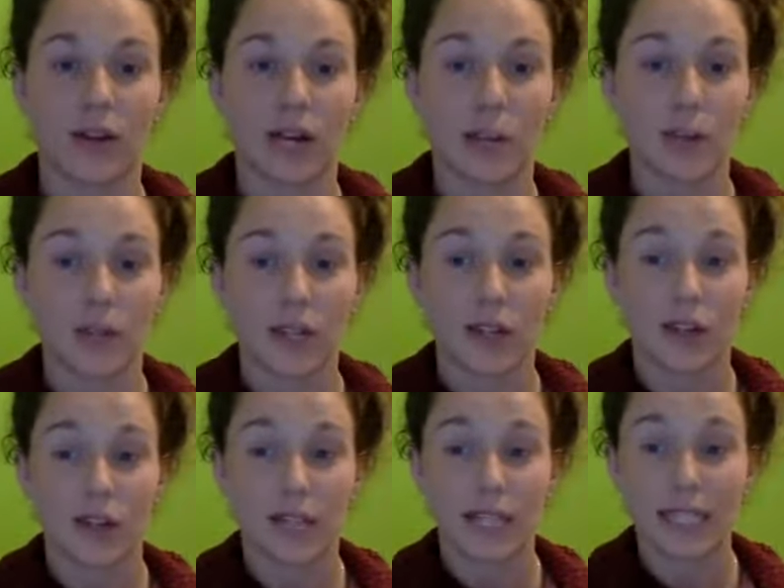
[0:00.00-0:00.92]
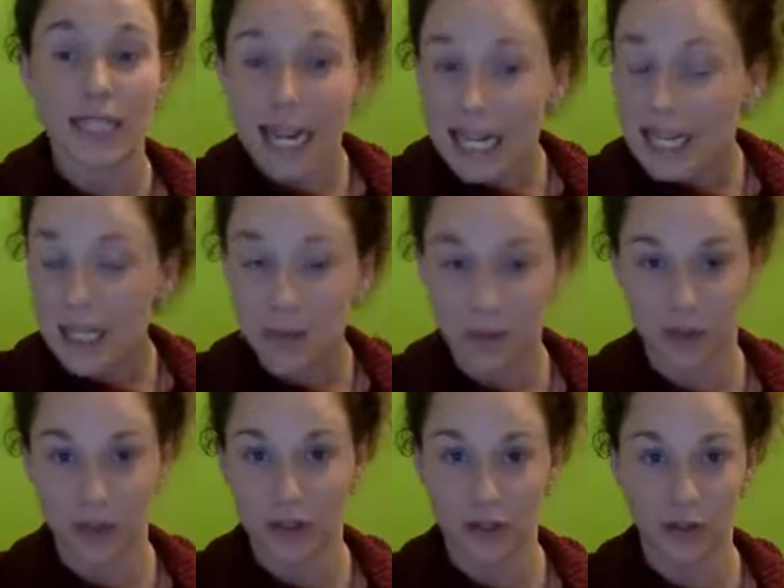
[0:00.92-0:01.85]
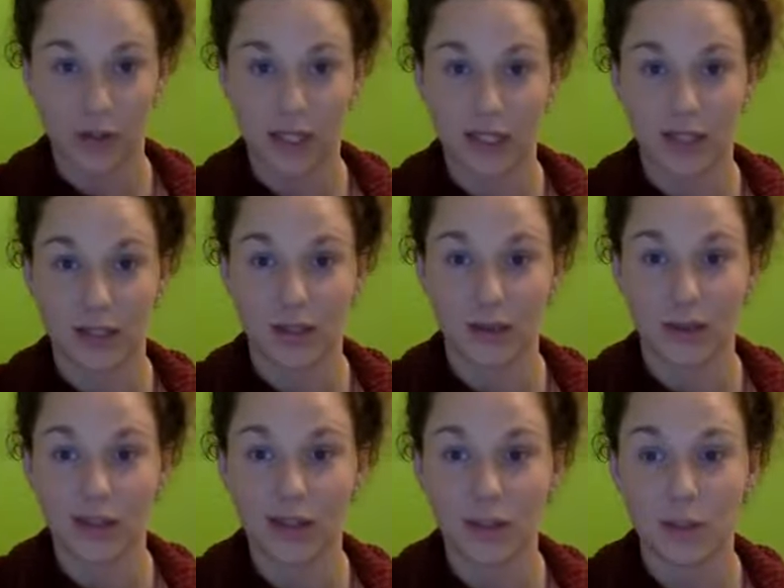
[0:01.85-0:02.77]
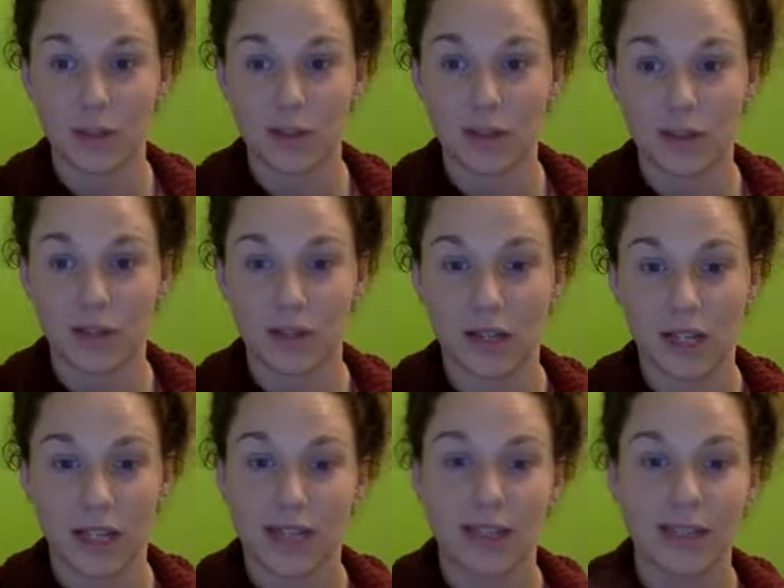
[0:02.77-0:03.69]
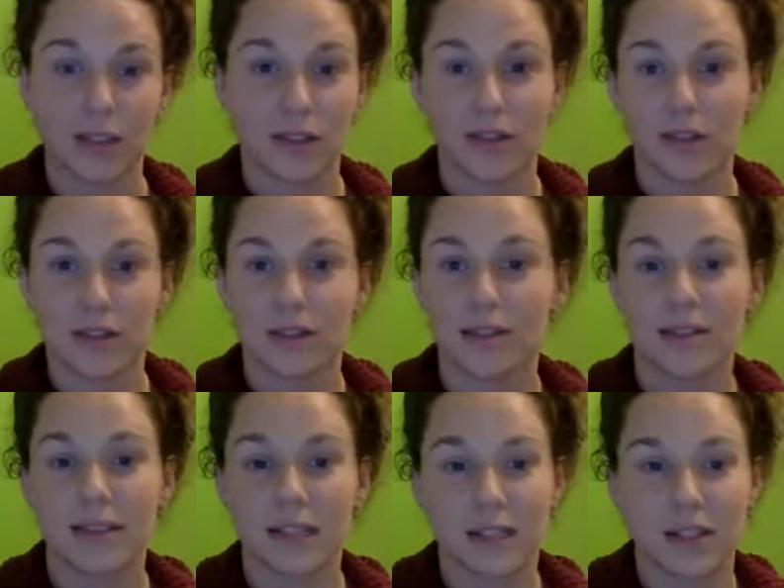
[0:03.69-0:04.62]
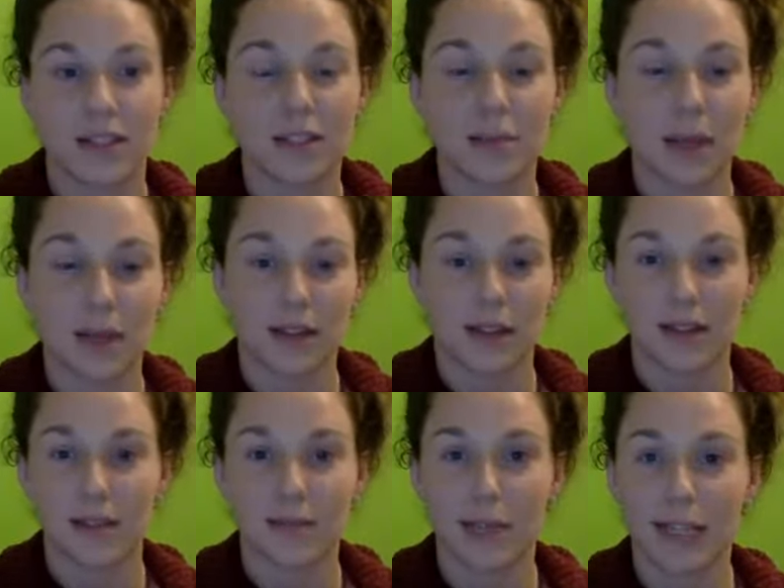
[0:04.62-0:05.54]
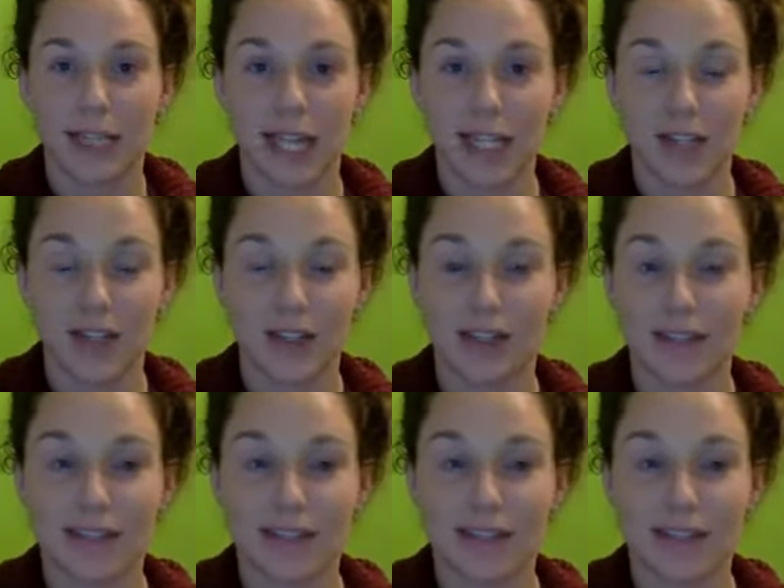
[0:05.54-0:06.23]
Our body knows exactly what to do with essential oils because that's just mother nature.